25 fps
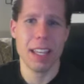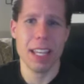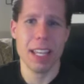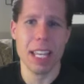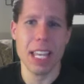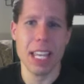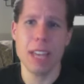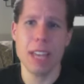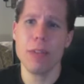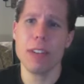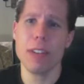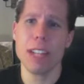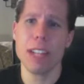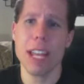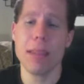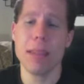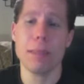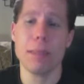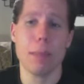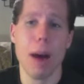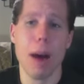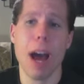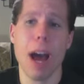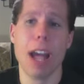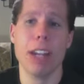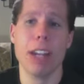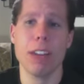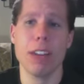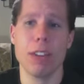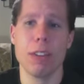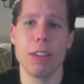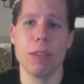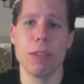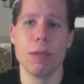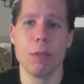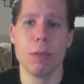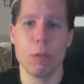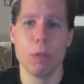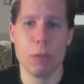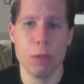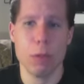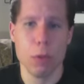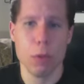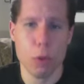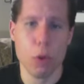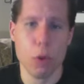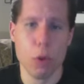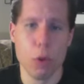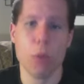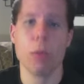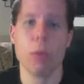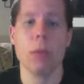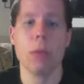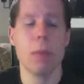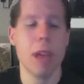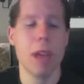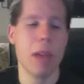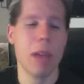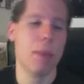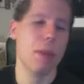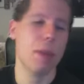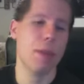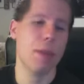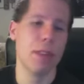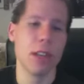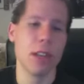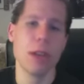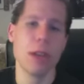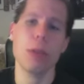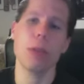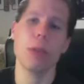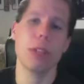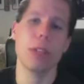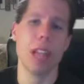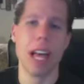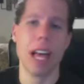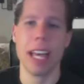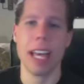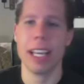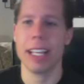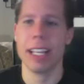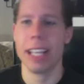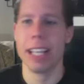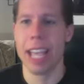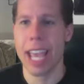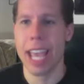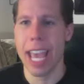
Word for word: Even a minor normal pay-per-view like